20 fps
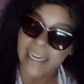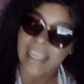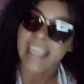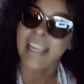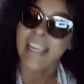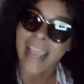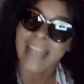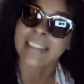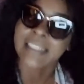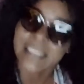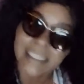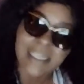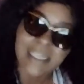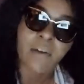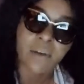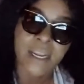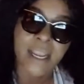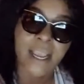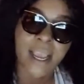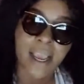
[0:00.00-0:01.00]
then I shit
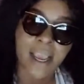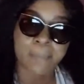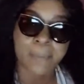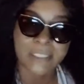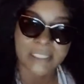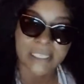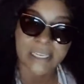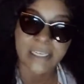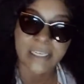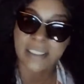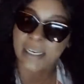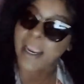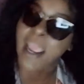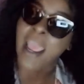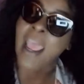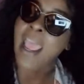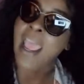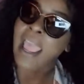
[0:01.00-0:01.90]
on the competition,